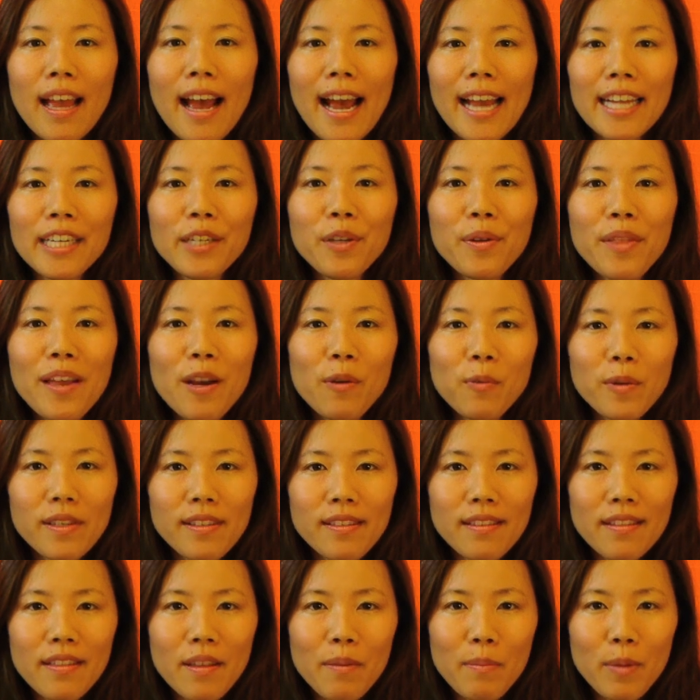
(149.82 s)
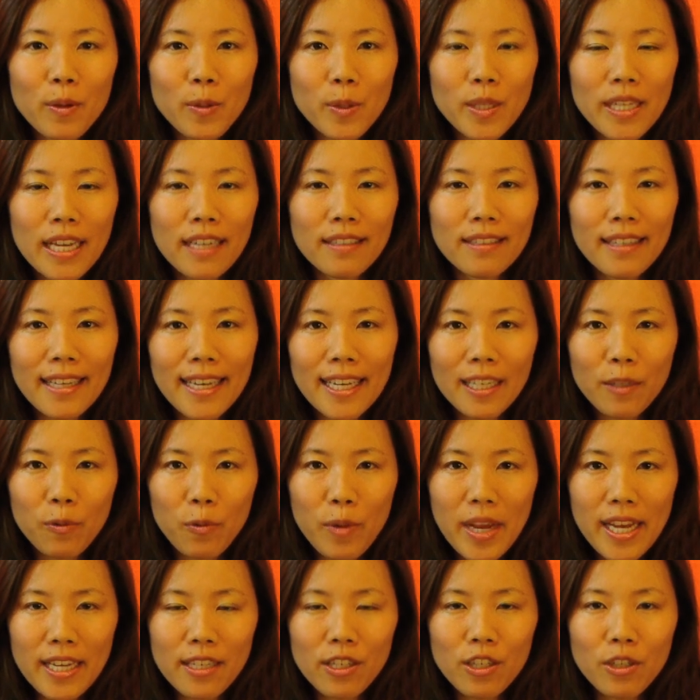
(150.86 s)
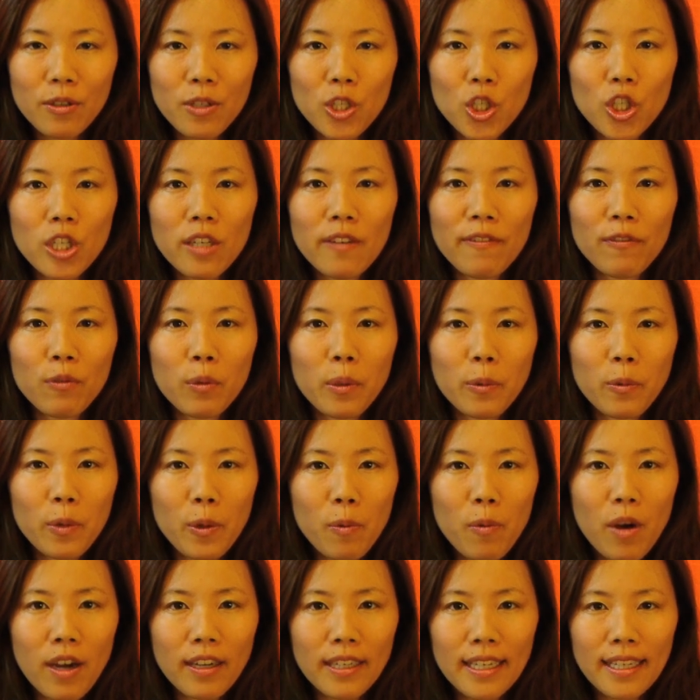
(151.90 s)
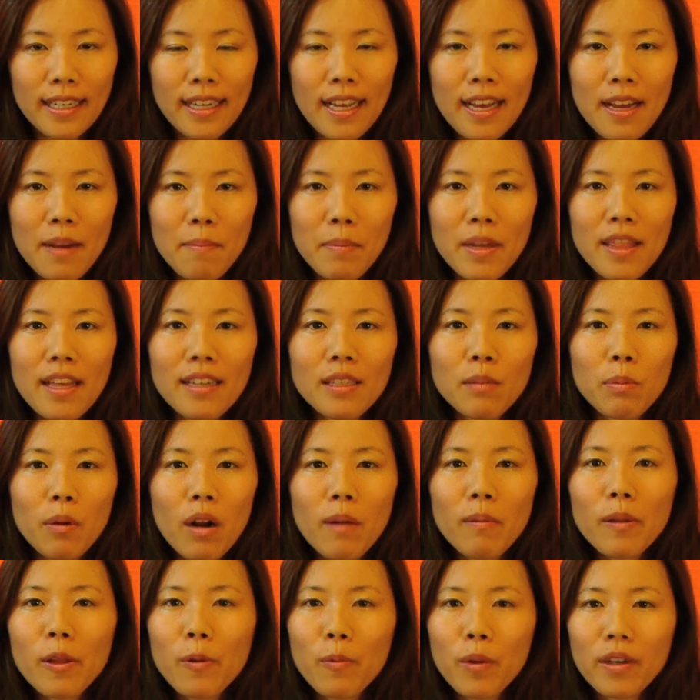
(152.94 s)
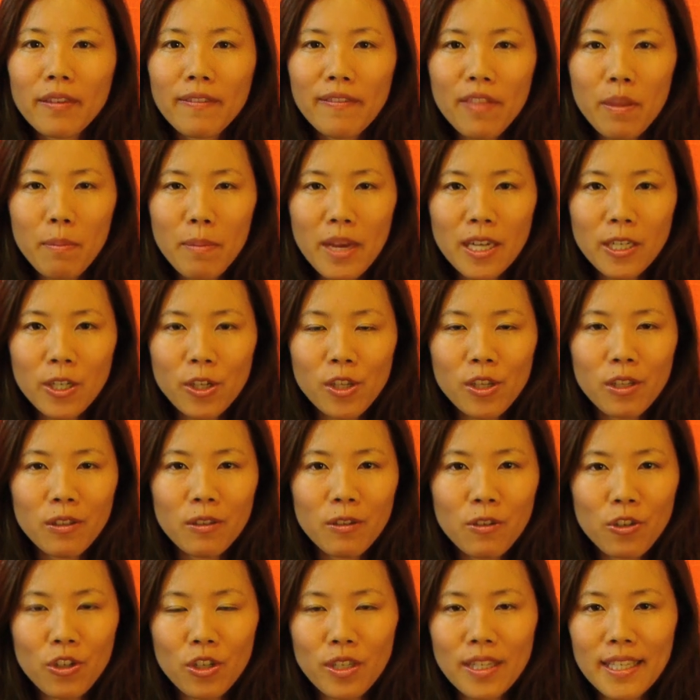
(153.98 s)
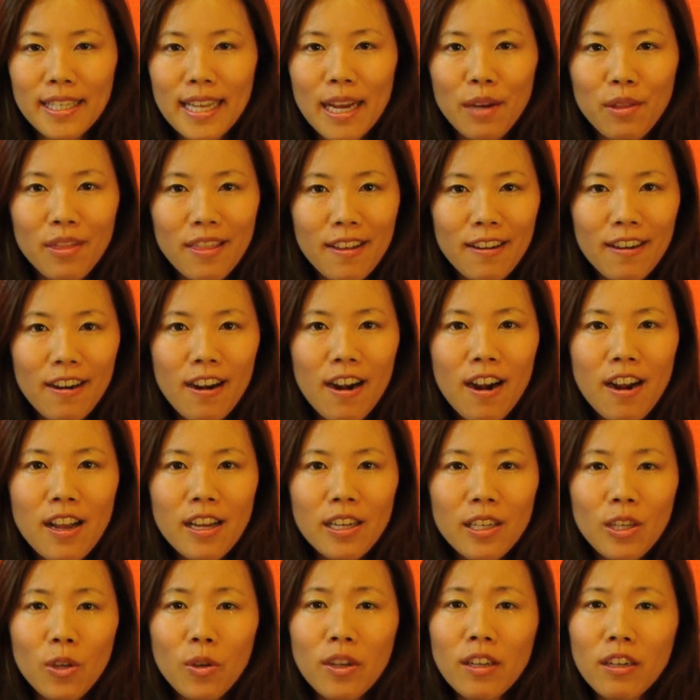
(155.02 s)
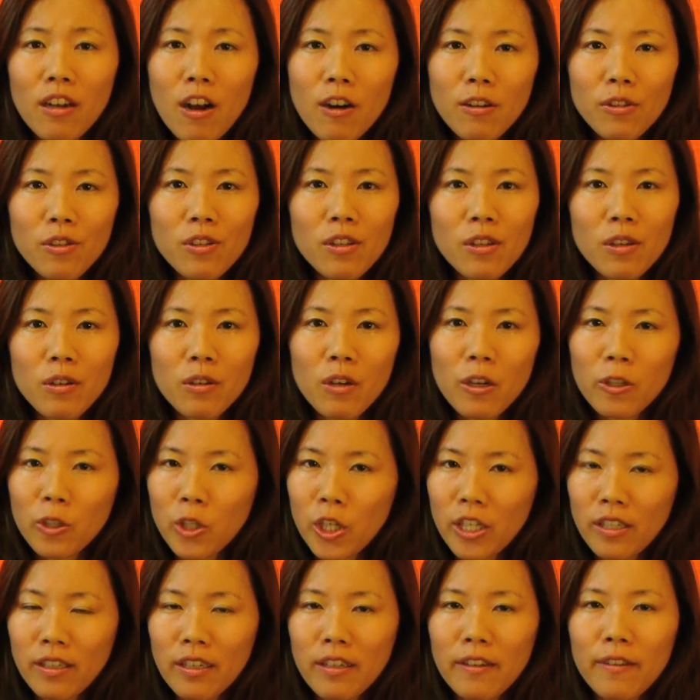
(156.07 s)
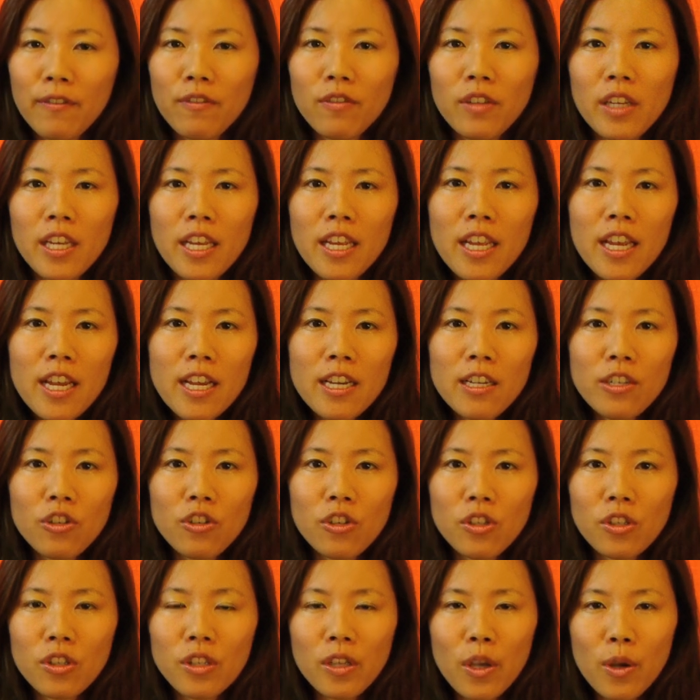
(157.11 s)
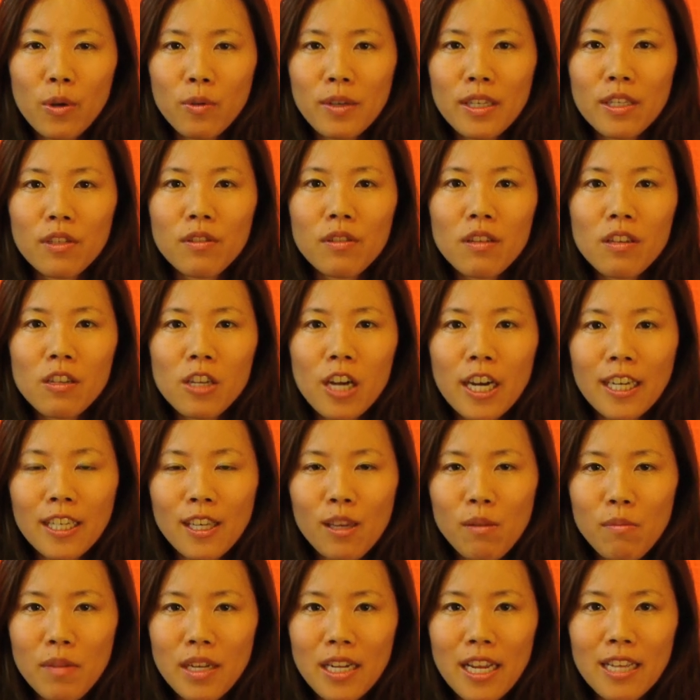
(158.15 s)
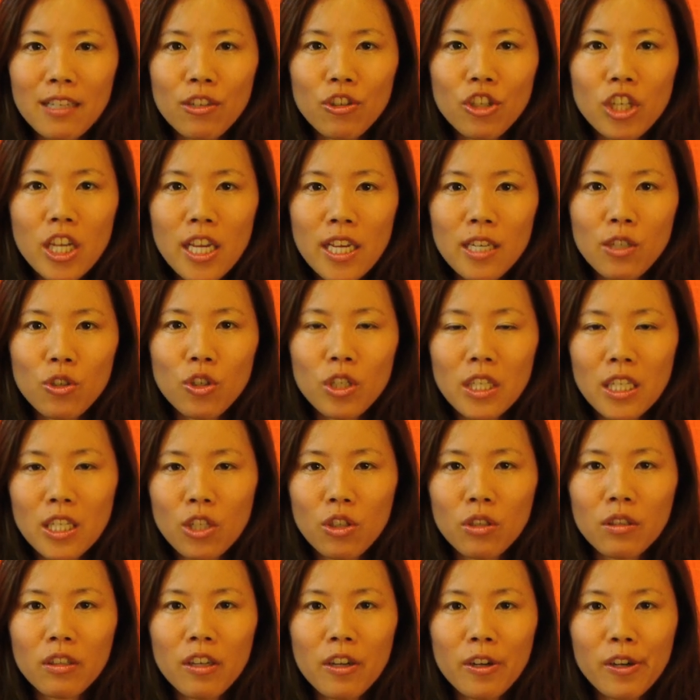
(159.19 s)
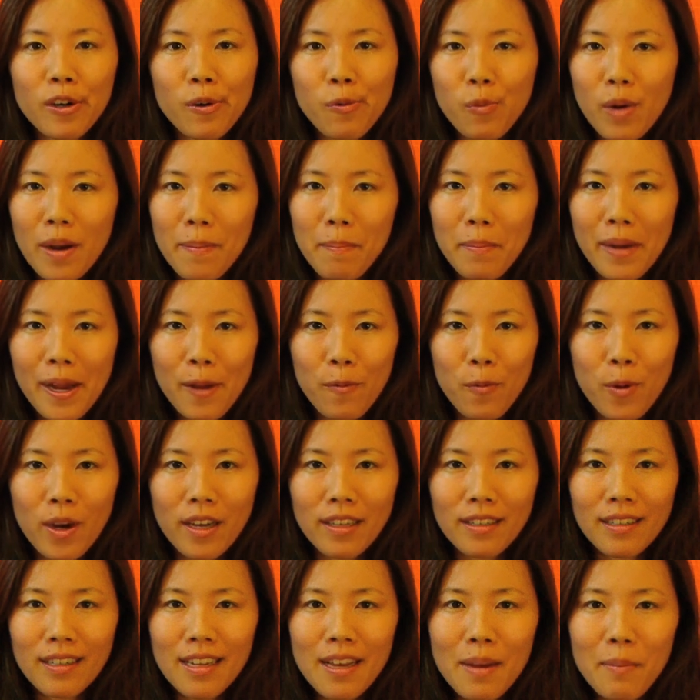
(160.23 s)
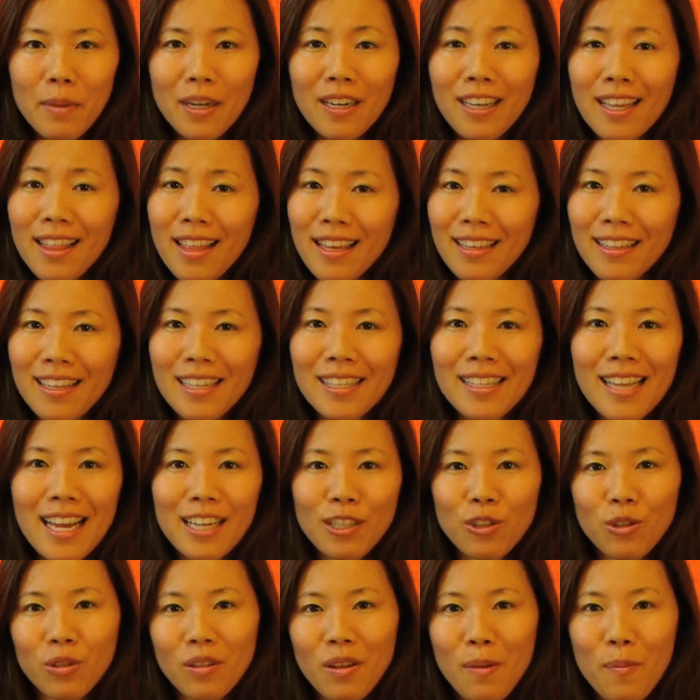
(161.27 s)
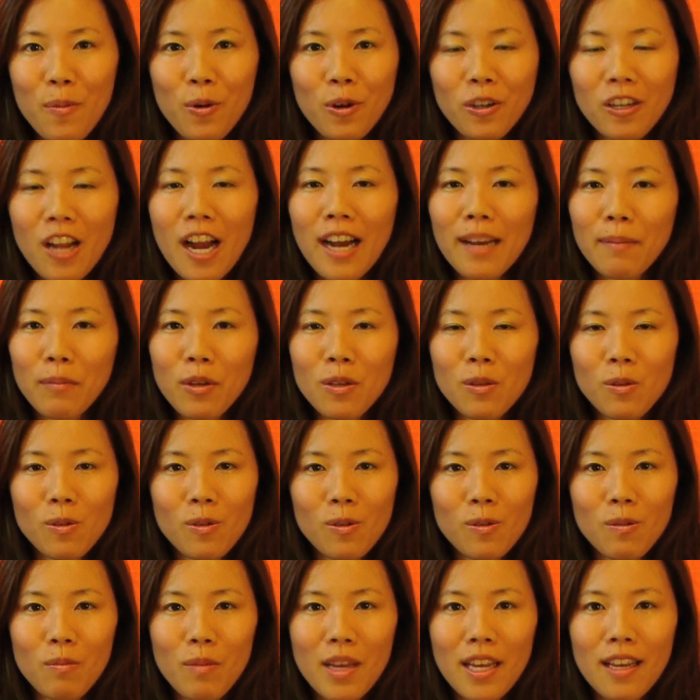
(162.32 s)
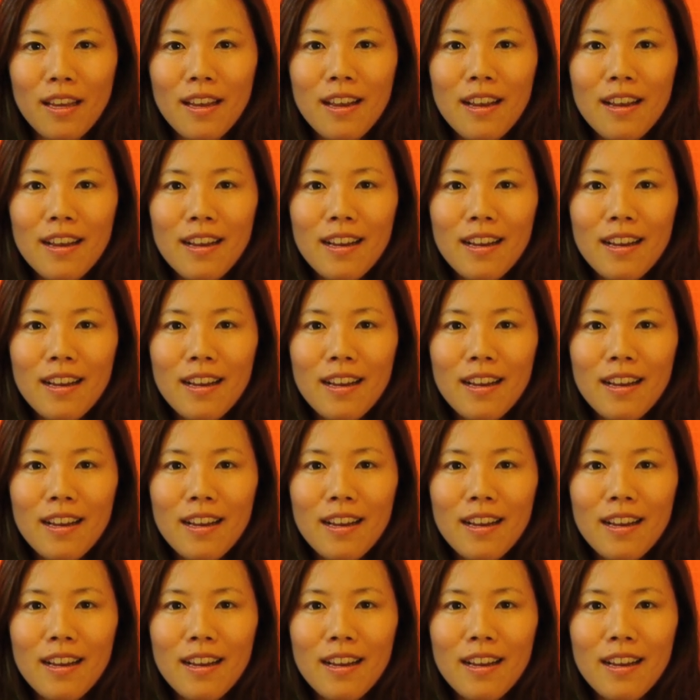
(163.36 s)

I know that wasn't the most elegant way to achieve what we wanted, but that's probably one of the better solutions out there. You can also alternatively just go into the document and change each letter one by one, but I think that's actually more time consuming.